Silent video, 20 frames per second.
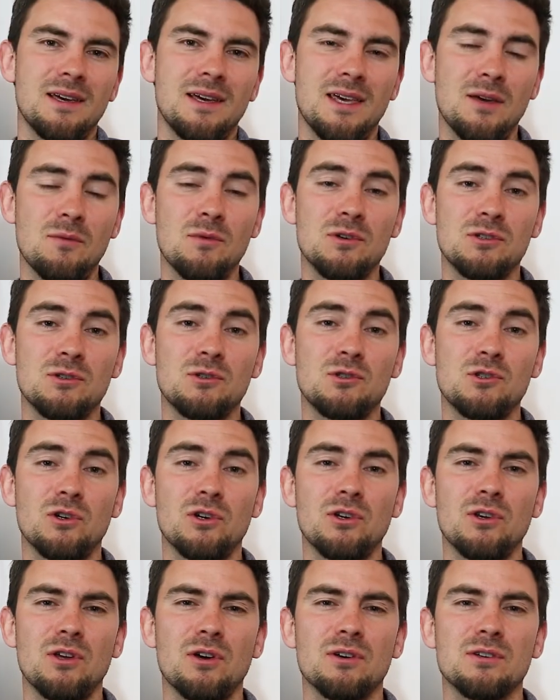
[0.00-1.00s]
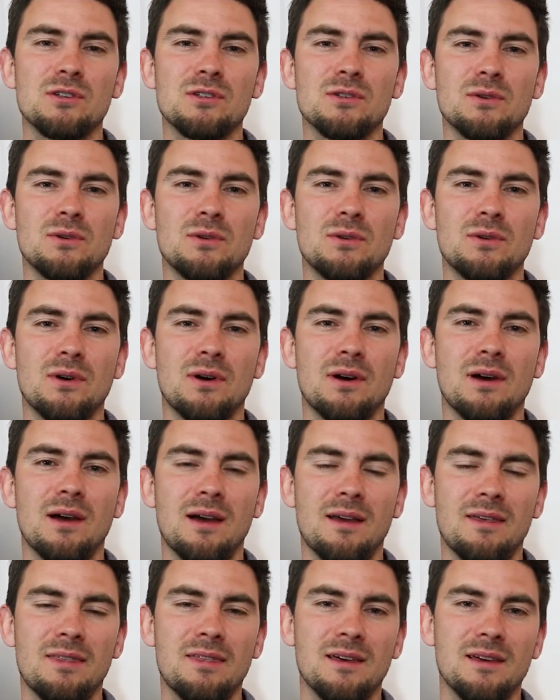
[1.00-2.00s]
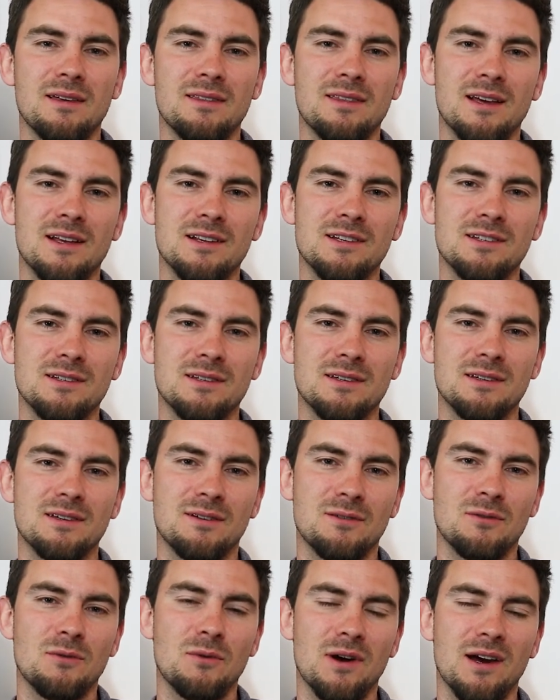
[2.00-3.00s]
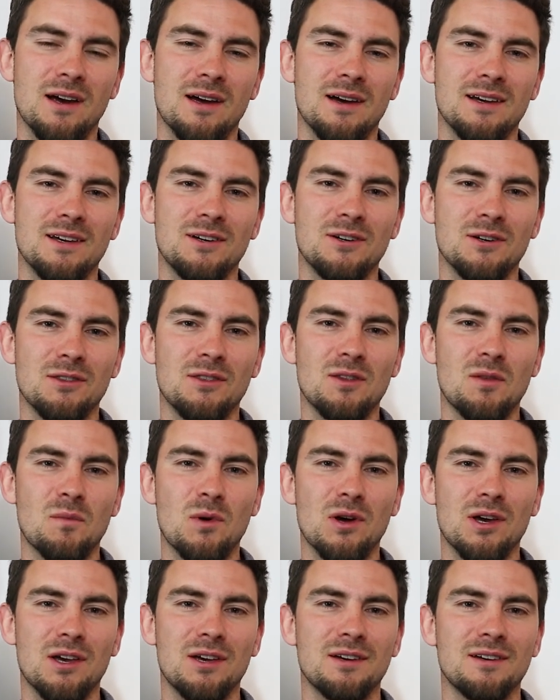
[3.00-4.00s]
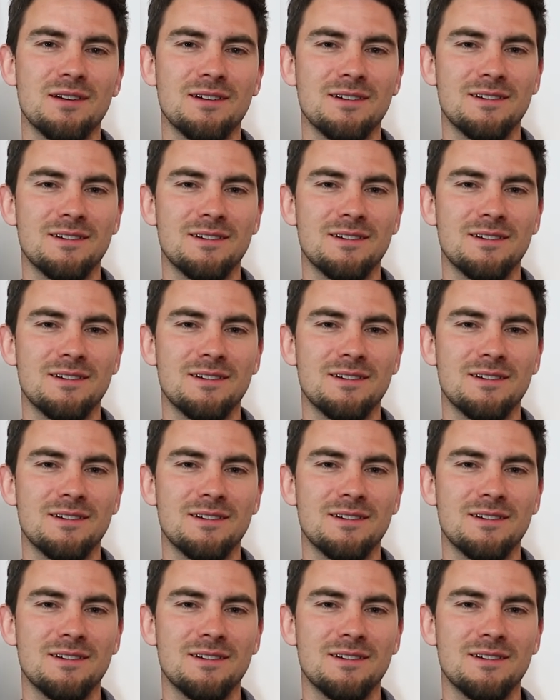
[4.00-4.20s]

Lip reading: He was a joiner, so I think that's where I caught the bug.